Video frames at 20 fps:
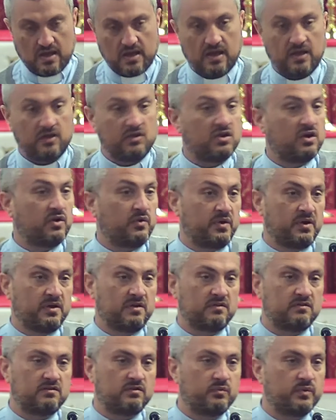and knowing
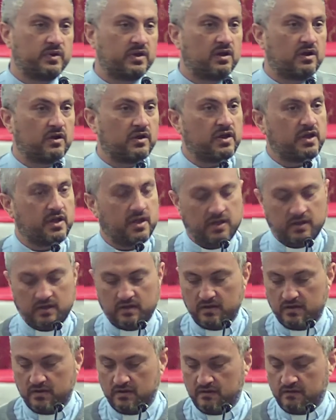that we are here
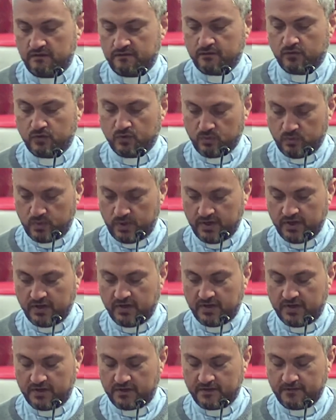for one
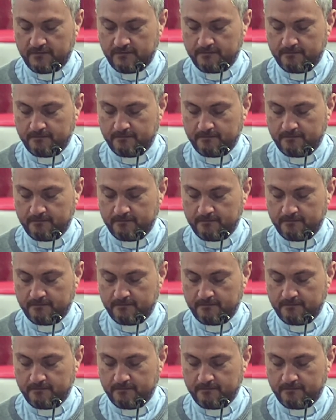another.